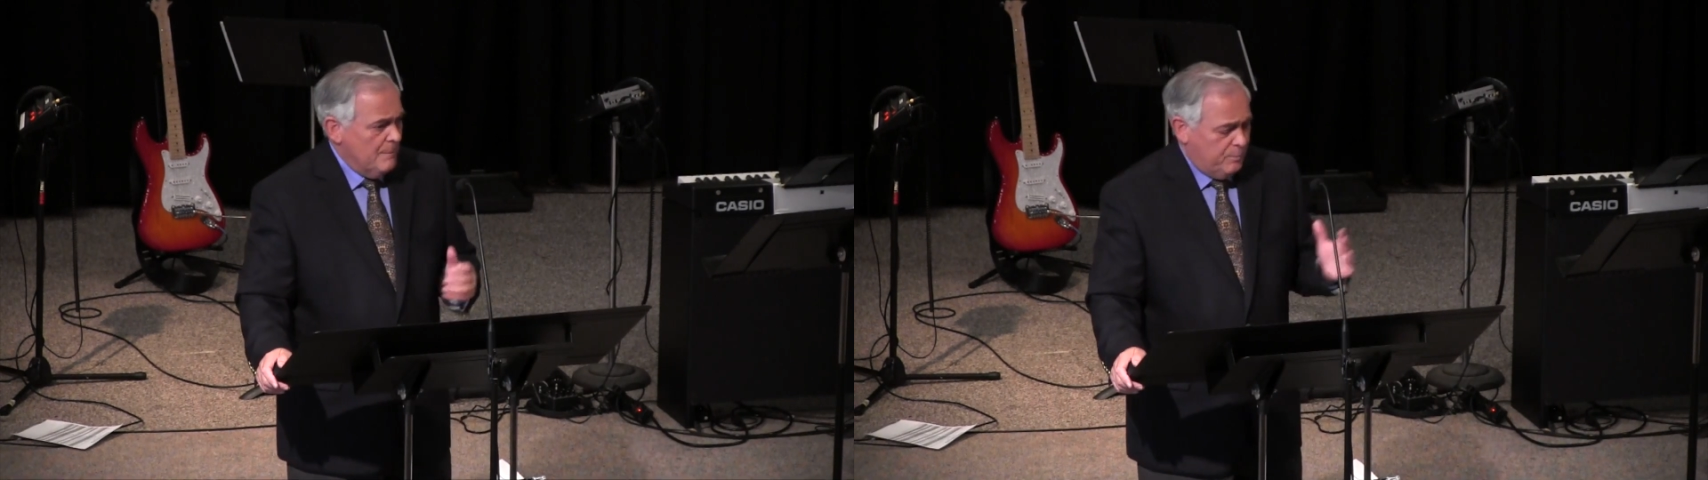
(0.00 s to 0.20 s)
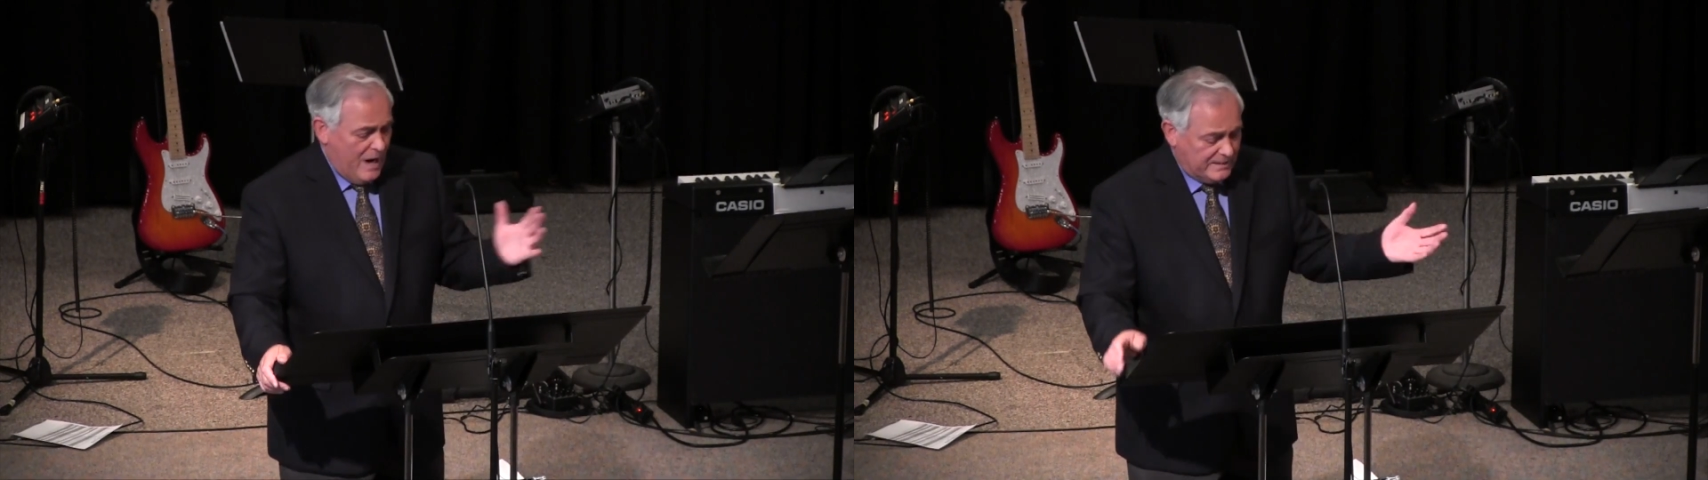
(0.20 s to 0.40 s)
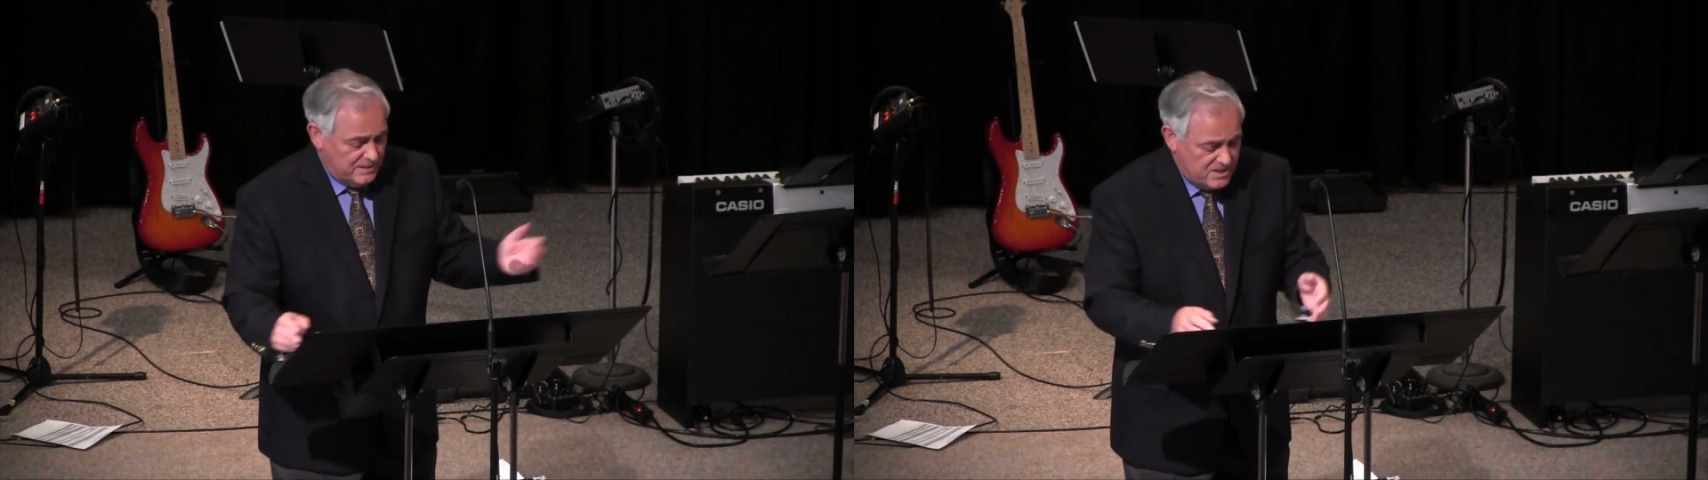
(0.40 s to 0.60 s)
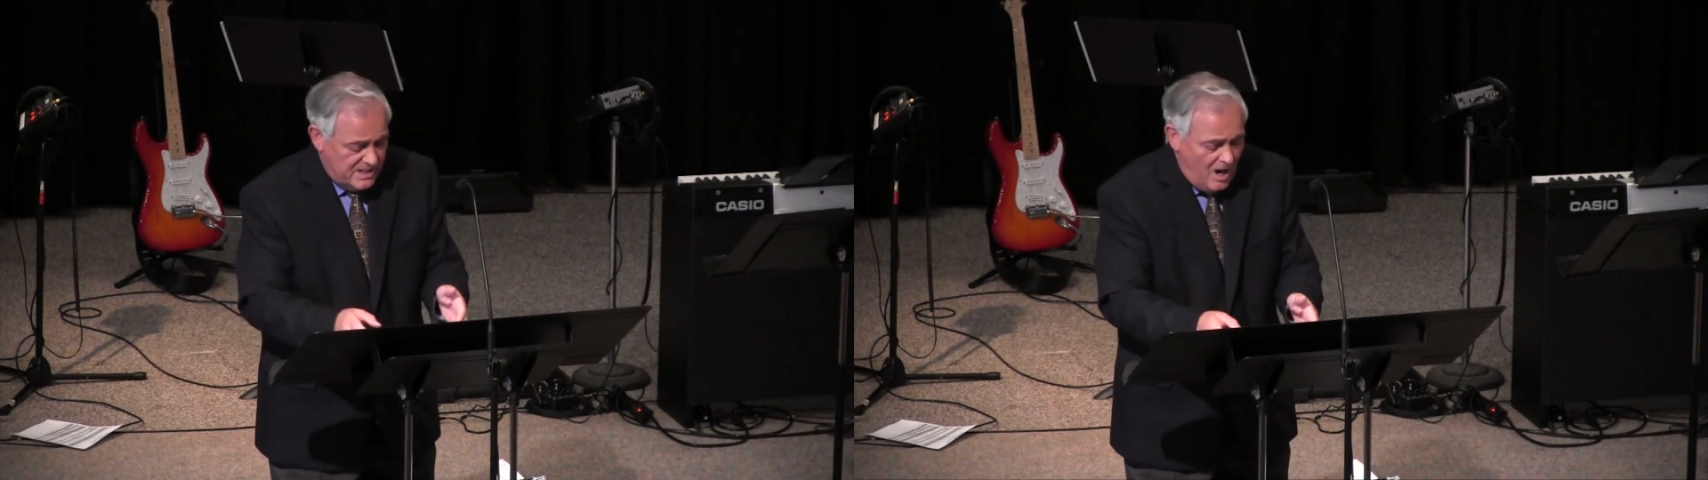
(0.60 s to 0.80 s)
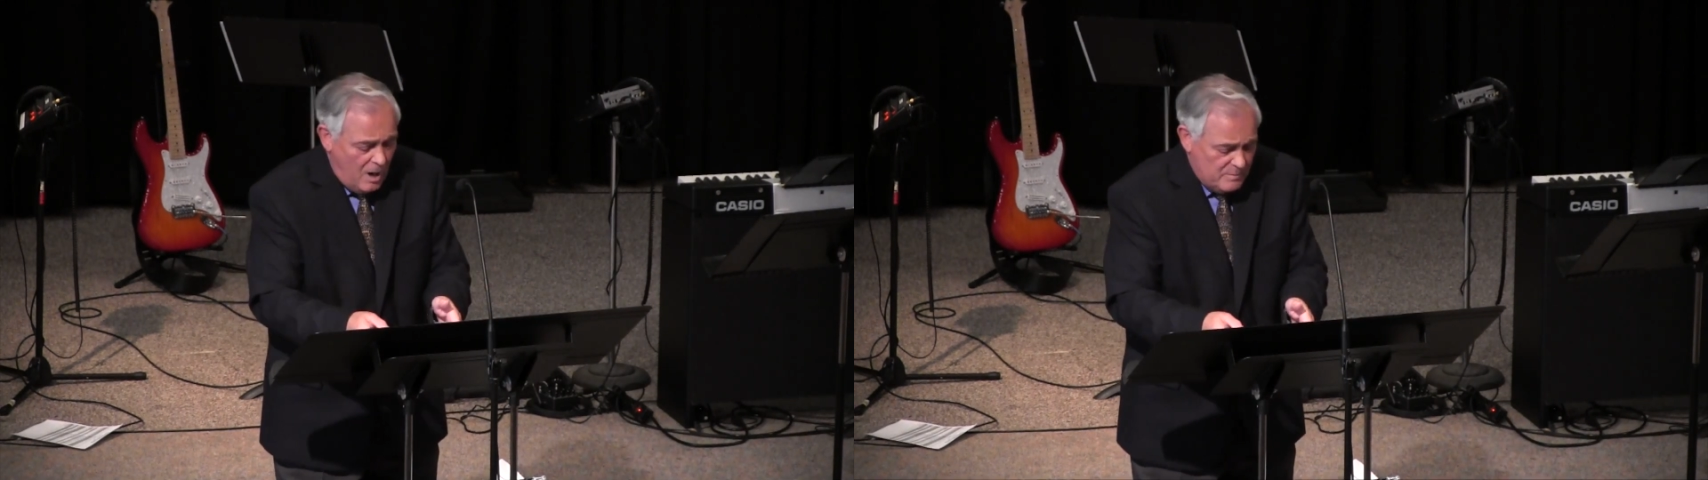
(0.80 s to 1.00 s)
practicing
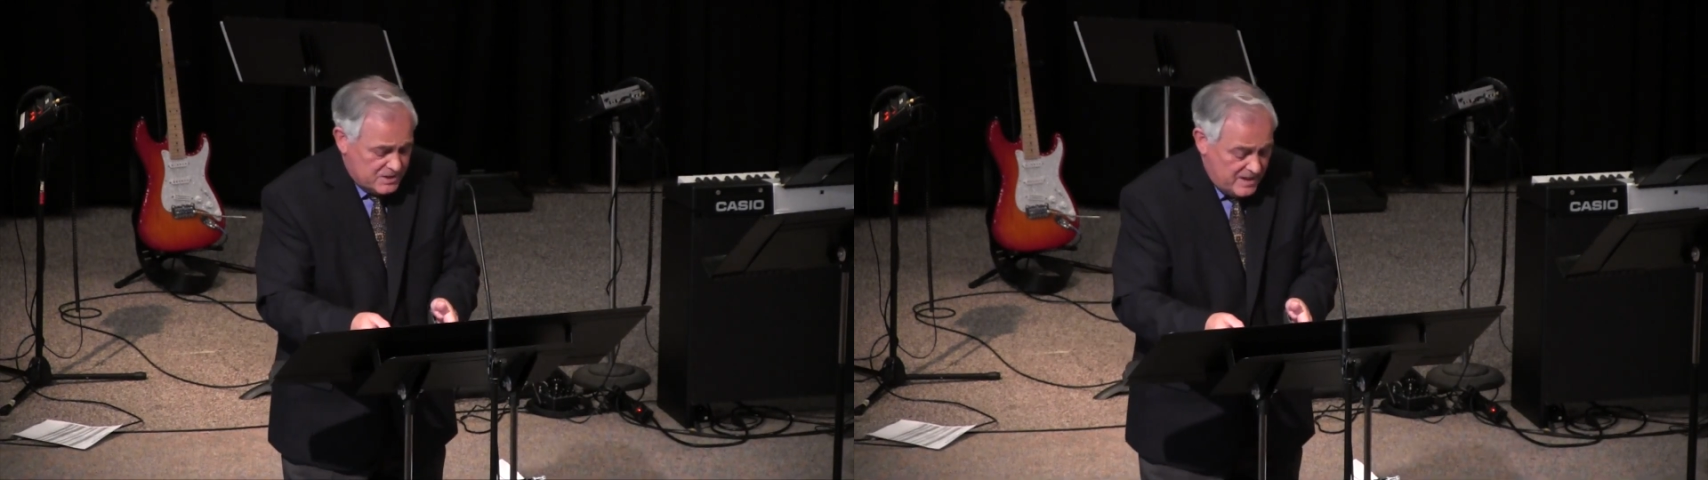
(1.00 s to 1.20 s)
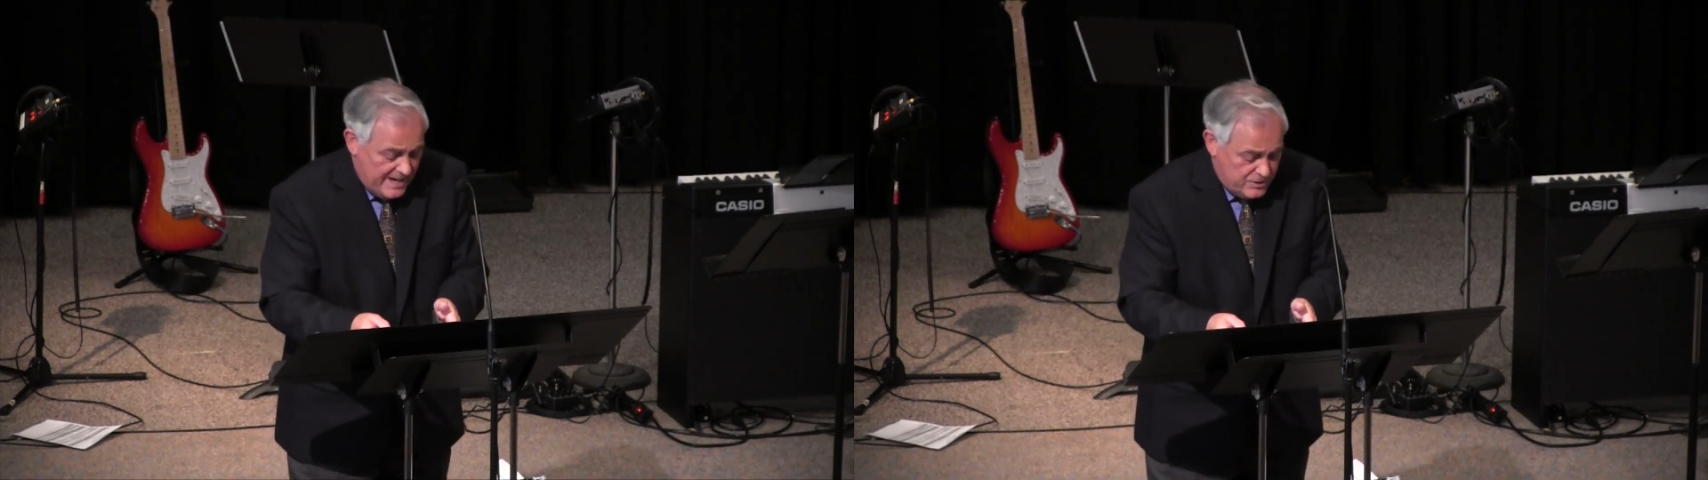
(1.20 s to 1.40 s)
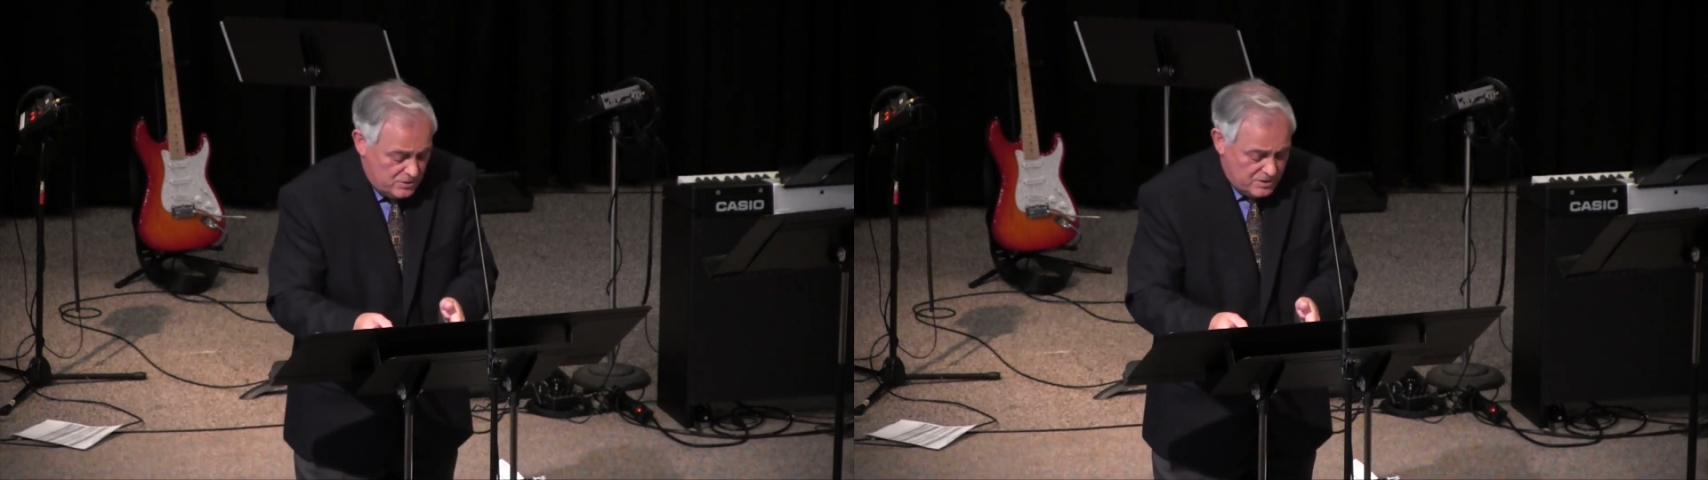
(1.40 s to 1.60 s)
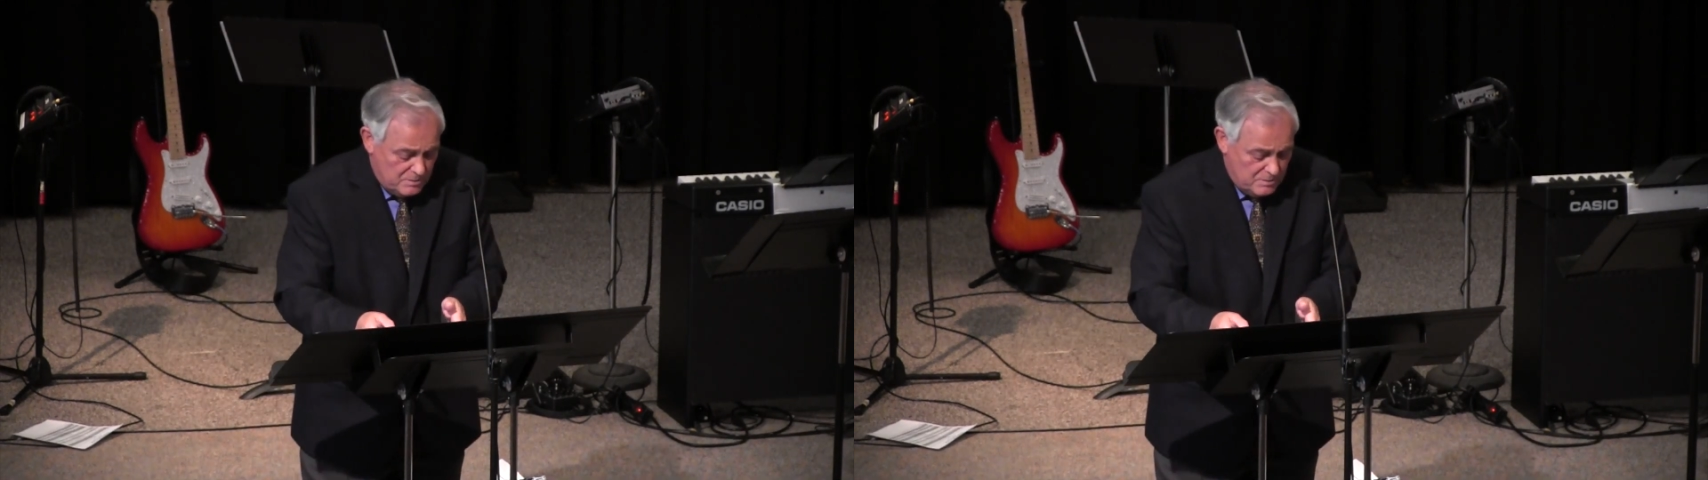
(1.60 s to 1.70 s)
homosexuals